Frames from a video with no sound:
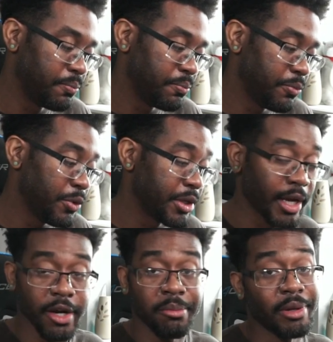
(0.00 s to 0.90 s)
you can
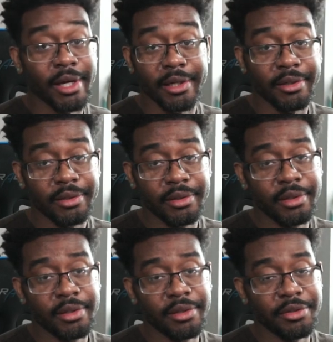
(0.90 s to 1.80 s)
air block,
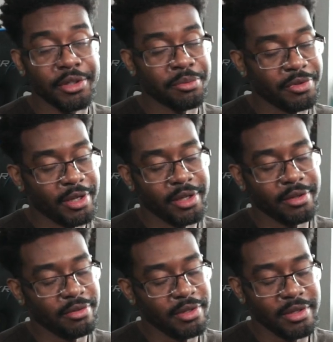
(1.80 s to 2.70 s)
you know what I'm saying,
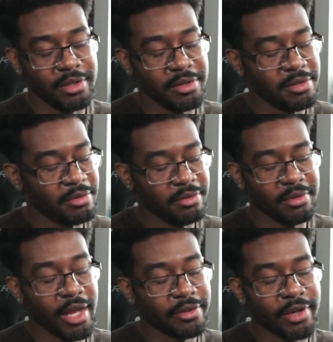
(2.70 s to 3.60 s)
the
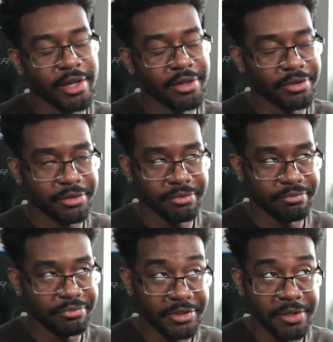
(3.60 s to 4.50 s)
anti-airs
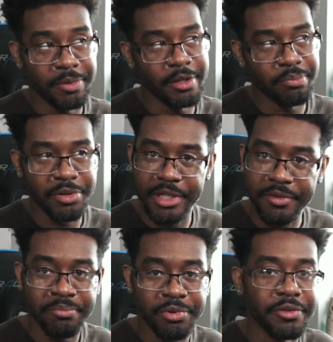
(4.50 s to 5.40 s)
DP pretty
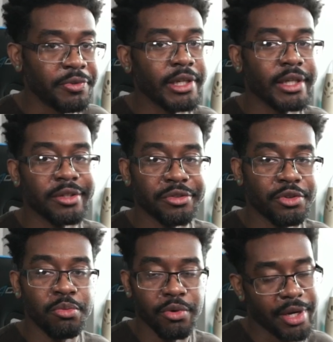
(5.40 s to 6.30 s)
freely because there's
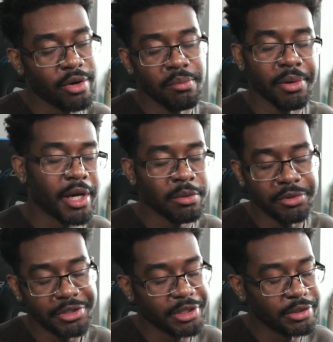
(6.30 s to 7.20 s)
no more air
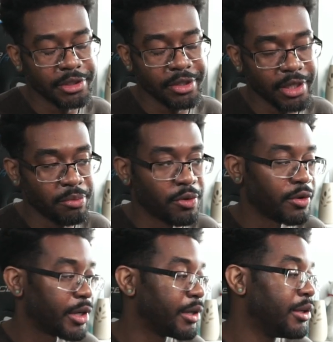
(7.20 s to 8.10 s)
unblockables in Guilty Gear anymore,
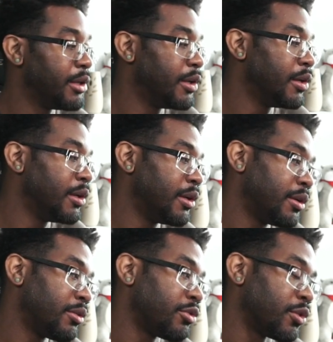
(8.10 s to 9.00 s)
right?
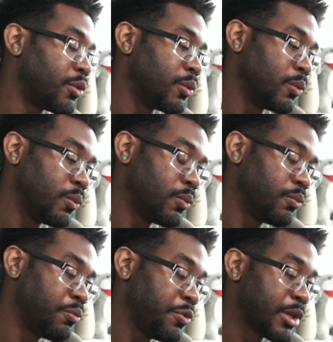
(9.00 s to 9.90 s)
So
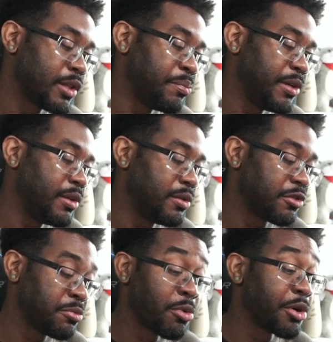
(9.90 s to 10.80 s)
you have to be
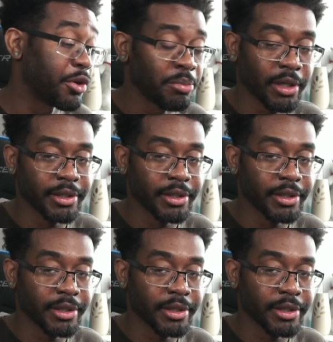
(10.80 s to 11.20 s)
smarter about